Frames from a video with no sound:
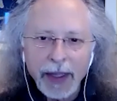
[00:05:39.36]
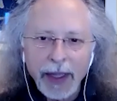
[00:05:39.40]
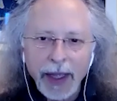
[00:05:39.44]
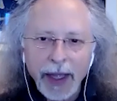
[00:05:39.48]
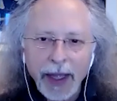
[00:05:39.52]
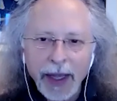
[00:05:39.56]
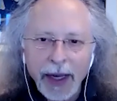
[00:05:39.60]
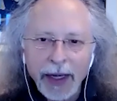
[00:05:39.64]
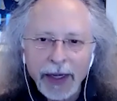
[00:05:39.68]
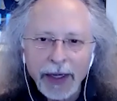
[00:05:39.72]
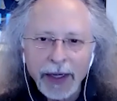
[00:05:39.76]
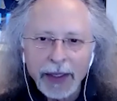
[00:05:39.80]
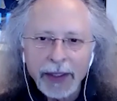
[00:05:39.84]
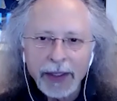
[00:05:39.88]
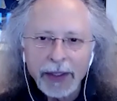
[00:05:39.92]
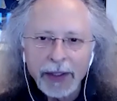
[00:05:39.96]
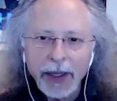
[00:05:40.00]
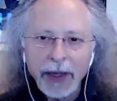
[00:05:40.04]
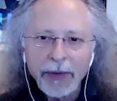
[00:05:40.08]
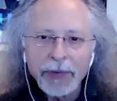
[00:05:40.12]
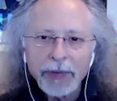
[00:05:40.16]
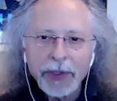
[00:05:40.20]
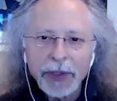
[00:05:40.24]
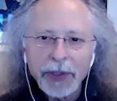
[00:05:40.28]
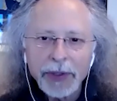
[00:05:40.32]
and
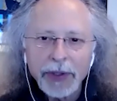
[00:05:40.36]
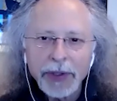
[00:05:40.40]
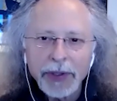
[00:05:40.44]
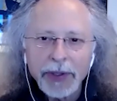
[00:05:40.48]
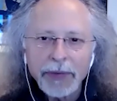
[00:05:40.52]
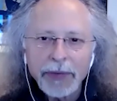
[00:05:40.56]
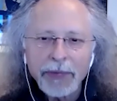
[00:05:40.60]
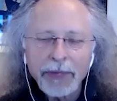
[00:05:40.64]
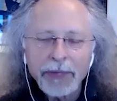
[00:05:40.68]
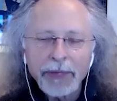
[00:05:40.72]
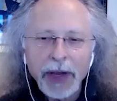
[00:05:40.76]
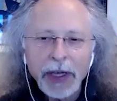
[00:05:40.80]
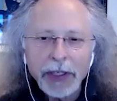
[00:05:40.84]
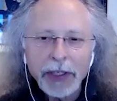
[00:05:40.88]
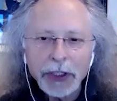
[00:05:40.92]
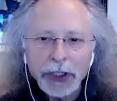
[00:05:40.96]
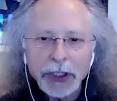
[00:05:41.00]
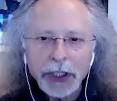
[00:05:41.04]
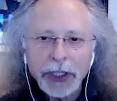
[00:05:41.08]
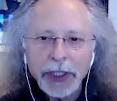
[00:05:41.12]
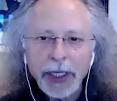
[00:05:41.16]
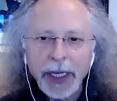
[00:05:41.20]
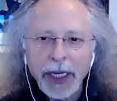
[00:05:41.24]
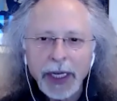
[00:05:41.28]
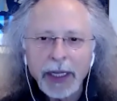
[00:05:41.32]
govern the
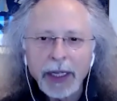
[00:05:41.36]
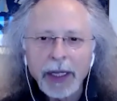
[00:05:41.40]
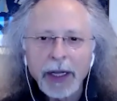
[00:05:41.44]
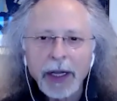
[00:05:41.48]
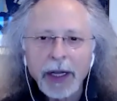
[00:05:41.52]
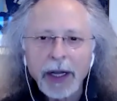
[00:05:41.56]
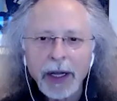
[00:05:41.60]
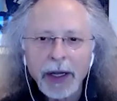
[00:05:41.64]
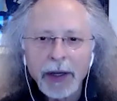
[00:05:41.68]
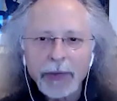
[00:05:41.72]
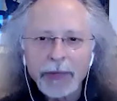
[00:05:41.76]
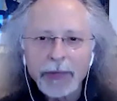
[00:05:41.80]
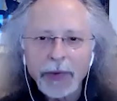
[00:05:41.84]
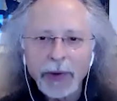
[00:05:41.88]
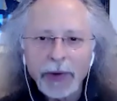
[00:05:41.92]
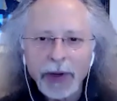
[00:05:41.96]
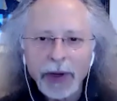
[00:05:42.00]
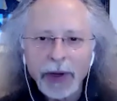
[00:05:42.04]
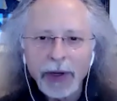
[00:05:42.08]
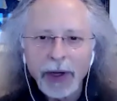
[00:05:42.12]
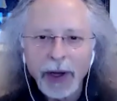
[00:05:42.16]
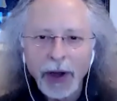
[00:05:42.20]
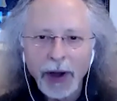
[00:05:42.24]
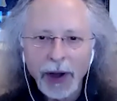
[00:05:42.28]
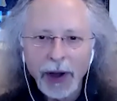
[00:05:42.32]
functioning of
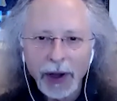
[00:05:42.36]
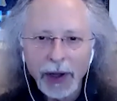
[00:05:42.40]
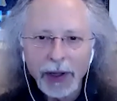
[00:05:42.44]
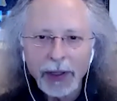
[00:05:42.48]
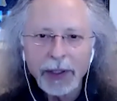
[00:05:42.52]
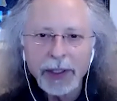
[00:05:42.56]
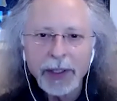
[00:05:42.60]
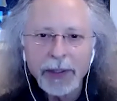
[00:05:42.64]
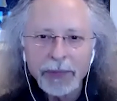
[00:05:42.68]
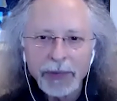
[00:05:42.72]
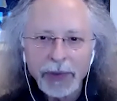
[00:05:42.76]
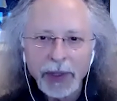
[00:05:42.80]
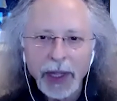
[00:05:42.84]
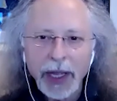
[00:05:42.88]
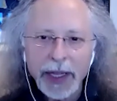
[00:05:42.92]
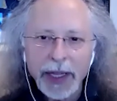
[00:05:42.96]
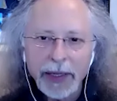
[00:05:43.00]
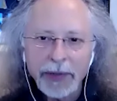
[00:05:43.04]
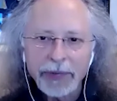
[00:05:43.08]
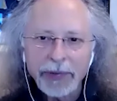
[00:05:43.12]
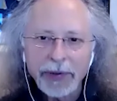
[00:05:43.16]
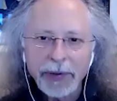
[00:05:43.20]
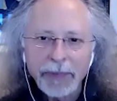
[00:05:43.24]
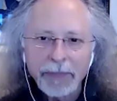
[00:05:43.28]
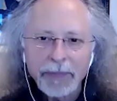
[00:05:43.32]
all of life.
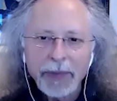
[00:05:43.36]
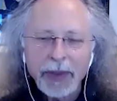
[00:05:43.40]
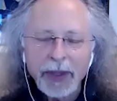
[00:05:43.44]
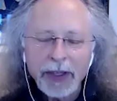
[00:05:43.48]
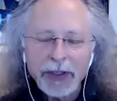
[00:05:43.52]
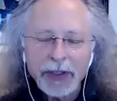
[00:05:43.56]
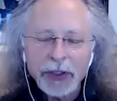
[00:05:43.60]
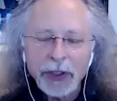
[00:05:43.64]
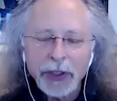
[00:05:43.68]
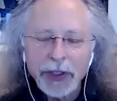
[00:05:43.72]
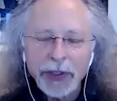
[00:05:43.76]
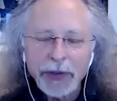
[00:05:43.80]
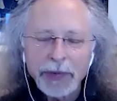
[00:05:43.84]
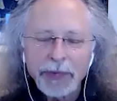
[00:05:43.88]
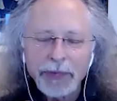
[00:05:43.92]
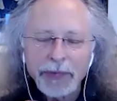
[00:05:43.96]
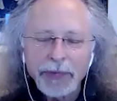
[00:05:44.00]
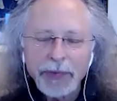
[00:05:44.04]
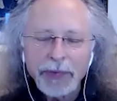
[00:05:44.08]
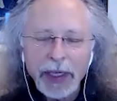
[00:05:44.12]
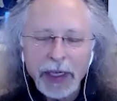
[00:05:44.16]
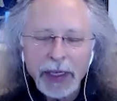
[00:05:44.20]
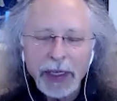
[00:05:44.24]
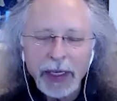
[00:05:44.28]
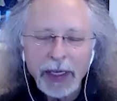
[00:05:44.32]
So you're
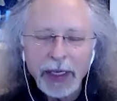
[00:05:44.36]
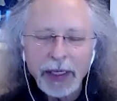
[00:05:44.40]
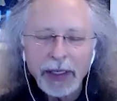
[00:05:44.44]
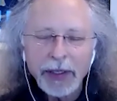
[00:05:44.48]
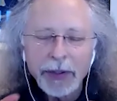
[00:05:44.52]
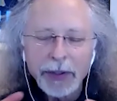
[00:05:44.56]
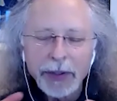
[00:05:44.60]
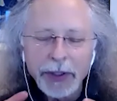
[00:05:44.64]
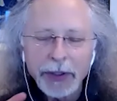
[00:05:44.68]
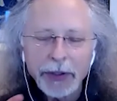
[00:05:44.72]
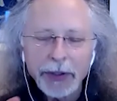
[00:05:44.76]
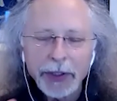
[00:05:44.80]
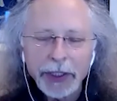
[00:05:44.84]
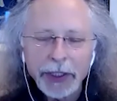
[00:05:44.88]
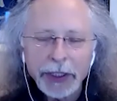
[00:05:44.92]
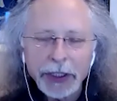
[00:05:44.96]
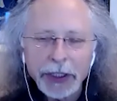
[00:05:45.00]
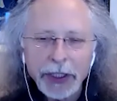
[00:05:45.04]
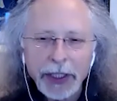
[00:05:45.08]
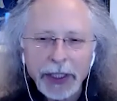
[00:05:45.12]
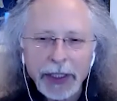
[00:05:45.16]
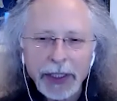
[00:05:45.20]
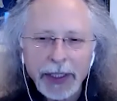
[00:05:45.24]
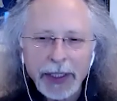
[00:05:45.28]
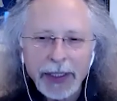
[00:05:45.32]

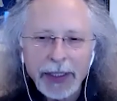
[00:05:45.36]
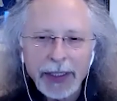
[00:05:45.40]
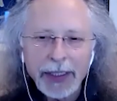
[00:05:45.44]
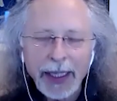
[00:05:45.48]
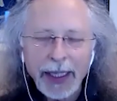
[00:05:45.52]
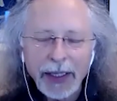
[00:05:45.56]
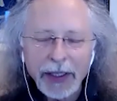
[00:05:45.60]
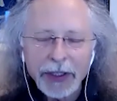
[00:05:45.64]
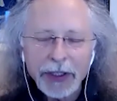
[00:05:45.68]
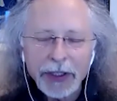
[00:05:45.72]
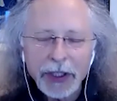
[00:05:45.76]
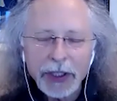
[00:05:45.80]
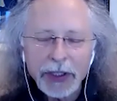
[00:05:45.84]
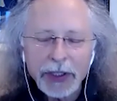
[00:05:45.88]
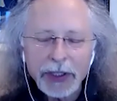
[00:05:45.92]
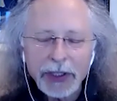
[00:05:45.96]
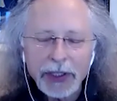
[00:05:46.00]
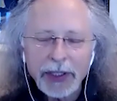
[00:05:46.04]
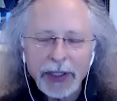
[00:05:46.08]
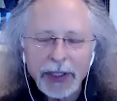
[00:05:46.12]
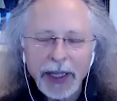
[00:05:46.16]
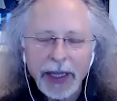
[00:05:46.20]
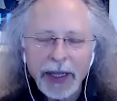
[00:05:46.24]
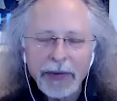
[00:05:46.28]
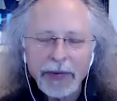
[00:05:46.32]
nourishing the intelligence
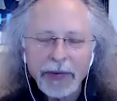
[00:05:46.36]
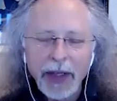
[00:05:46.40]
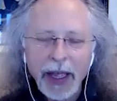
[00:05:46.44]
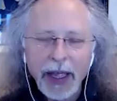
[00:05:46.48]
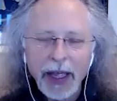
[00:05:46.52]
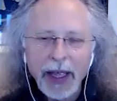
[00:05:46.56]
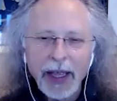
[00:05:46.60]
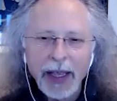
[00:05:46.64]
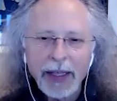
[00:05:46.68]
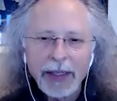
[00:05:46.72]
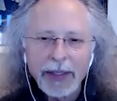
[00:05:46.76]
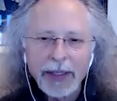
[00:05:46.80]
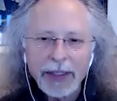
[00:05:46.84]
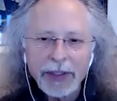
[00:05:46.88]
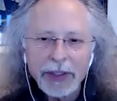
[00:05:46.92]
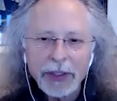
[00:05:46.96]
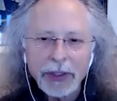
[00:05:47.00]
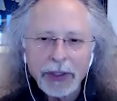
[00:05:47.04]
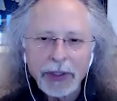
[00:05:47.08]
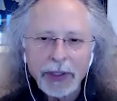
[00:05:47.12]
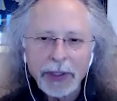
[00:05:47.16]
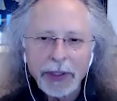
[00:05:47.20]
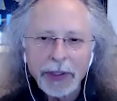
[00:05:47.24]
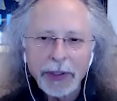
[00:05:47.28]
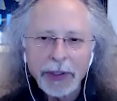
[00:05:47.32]
in life, and it's
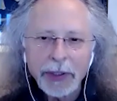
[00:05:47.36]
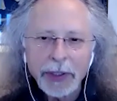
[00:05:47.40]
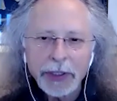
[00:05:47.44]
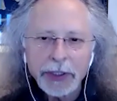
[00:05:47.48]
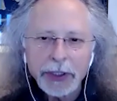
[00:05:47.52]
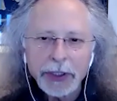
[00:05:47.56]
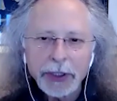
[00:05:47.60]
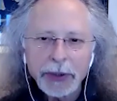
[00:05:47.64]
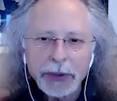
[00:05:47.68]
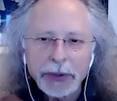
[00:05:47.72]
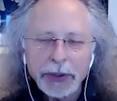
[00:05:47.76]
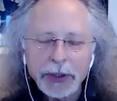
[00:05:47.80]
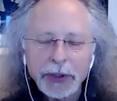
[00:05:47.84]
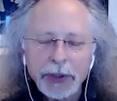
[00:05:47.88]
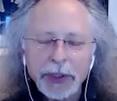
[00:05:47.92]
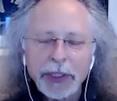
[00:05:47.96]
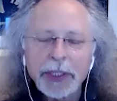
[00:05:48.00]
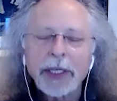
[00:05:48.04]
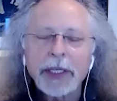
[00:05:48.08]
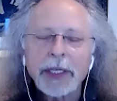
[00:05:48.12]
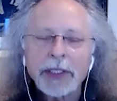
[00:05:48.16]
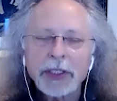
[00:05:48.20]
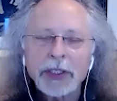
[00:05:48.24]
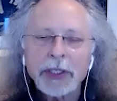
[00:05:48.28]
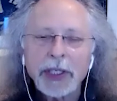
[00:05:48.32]
going to nourish you. So you're
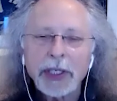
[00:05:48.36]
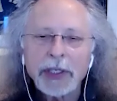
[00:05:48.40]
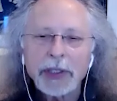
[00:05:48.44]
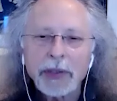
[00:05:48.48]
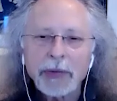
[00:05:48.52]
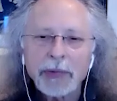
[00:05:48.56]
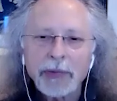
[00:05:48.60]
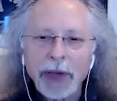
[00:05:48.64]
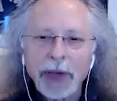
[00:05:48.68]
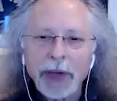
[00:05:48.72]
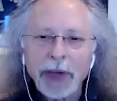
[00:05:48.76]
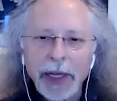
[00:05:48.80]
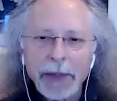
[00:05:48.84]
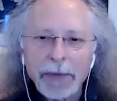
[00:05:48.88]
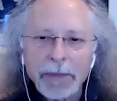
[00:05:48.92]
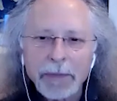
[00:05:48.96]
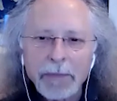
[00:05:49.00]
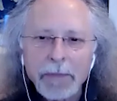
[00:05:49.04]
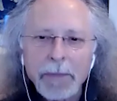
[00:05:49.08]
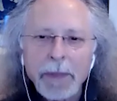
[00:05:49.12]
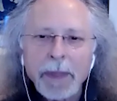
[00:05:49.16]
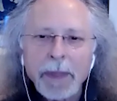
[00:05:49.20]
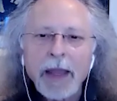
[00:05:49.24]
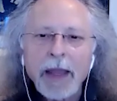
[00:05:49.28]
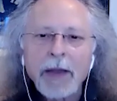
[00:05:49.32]
going to start to find
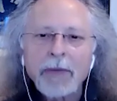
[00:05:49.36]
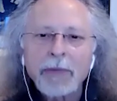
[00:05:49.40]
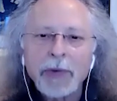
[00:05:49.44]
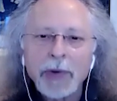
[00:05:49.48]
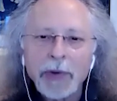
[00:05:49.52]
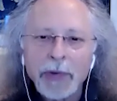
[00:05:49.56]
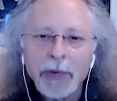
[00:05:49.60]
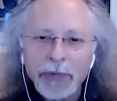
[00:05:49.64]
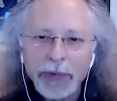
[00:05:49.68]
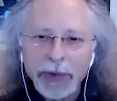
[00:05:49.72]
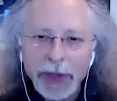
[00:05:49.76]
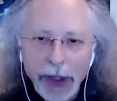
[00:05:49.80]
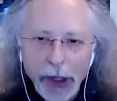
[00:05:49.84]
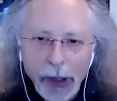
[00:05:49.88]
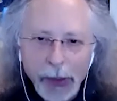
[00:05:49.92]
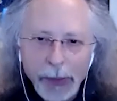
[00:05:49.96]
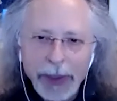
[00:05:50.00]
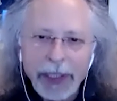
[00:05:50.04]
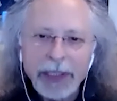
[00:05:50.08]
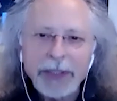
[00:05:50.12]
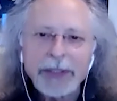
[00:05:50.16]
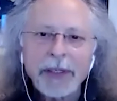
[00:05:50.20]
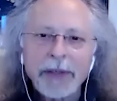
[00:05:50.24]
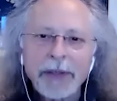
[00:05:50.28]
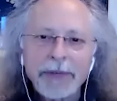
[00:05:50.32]

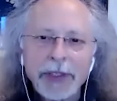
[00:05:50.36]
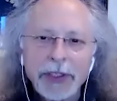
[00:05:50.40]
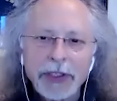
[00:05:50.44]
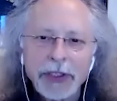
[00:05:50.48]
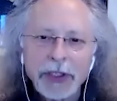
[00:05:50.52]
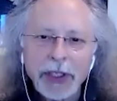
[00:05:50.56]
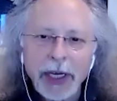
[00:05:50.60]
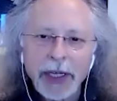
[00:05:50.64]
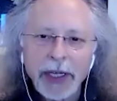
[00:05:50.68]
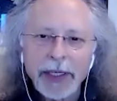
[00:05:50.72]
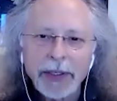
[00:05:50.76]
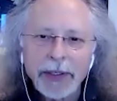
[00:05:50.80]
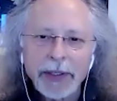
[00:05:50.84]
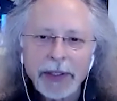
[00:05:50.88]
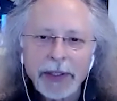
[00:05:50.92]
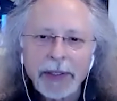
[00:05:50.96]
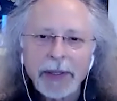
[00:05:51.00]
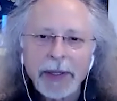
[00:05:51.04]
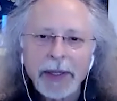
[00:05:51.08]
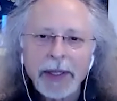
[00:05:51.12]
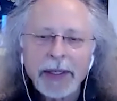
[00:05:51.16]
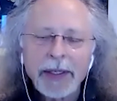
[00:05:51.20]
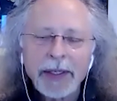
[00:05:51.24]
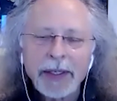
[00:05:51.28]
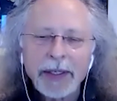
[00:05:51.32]
fulfillment of desire.
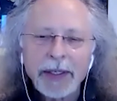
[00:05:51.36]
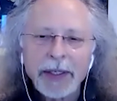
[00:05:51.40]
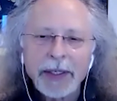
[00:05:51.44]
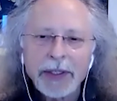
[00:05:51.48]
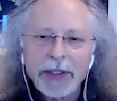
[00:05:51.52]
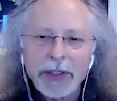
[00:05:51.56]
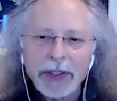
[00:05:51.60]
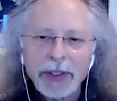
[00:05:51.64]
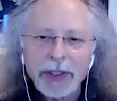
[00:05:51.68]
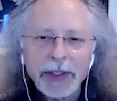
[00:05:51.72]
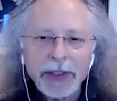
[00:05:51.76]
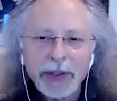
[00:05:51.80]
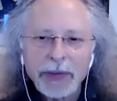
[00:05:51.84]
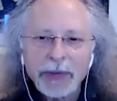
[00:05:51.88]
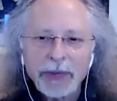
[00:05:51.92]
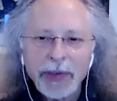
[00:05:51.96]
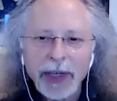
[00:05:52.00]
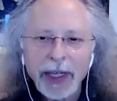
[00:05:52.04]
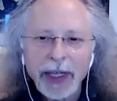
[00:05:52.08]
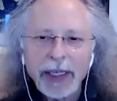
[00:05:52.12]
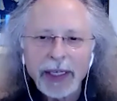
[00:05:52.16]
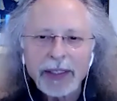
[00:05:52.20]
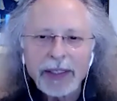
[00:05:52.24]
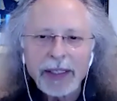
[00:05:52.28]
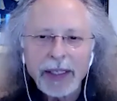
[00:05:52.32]
You're going to start to
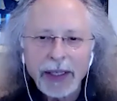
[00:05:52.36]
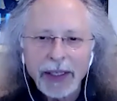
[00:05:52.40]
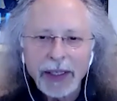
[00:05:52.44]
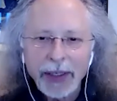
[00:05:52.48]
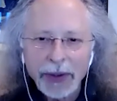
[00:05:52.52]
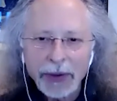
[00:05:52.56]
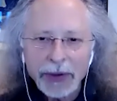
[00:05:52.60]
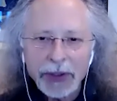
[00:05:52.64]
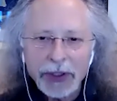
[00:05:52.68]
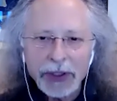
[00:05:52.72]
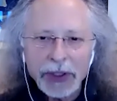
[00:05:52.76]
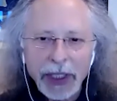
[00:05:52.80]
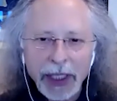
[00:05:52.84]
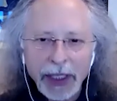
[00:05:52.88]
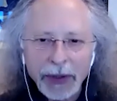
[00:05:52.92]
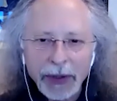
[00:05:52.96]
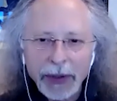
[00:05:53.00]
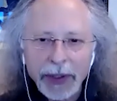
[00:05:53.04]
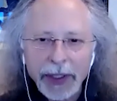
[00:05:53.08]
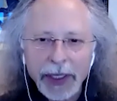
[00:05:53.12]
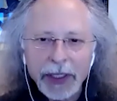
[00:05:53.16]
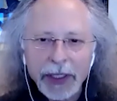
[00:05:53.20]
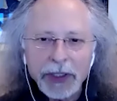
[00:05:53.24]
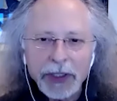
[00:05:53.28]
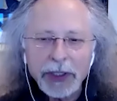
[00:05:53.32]
find,
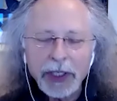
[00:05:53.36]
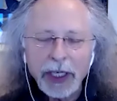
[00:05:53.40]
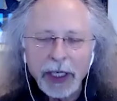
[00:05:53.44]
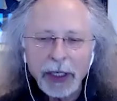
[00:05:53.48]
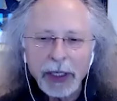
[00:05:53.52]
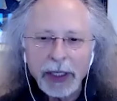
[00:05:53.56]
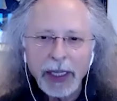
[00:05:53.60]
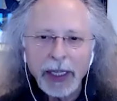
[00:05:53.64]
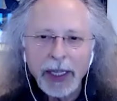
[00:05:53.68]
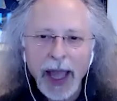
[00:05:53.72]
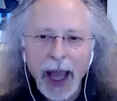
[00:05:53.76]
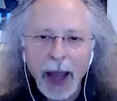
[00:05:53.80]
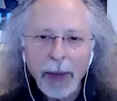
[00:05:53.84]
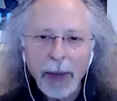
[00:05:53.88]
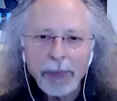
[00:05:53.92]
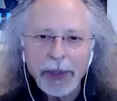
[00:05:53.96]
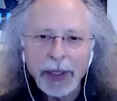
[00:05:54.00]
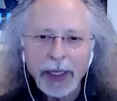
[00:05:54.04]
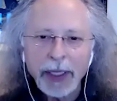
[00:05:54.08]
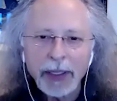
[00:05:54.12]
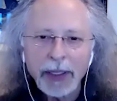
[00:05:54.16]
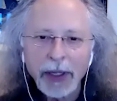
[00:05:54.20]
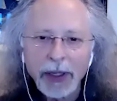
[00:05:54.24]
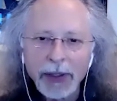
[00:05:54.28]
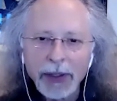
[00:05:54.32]
synchronicity
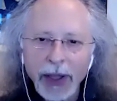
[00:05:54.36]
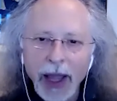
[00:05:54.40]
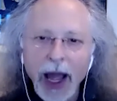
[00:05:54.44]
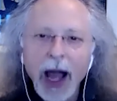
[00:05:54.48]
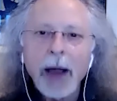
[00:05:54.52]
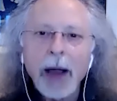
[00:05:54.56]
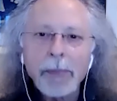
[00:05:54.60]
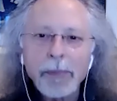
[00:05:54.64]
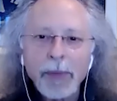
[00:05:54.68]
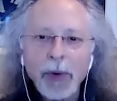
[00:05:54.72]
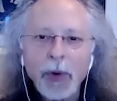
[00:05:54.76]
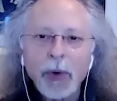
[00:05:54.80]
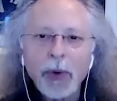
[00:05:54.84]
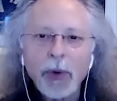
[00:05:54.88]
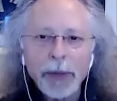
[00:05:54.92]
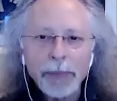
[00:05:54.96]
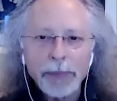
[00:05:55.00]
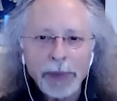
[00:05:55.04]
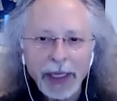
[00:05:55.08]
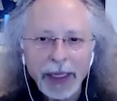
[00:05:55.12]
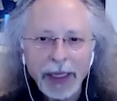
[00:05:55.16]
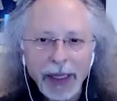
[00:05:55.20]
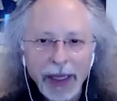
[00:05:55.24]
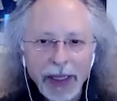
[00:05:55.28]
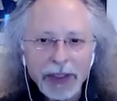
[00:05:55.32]
happening a lot more
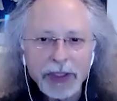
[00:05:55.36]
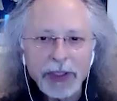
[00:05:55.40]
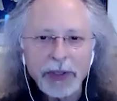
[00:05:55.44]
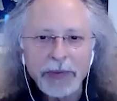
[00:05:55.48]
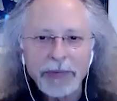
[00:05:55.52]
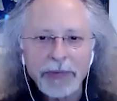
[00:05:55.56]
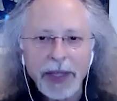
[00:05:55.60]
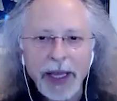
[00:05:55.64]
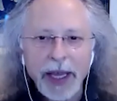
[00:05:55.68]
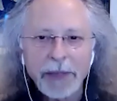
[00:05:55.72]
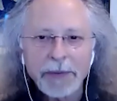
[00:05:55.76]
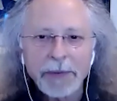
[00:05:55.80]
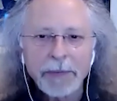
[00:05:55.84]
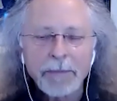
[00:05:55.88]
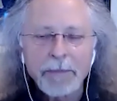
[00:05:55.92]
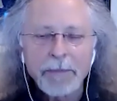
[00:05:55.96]
because of that.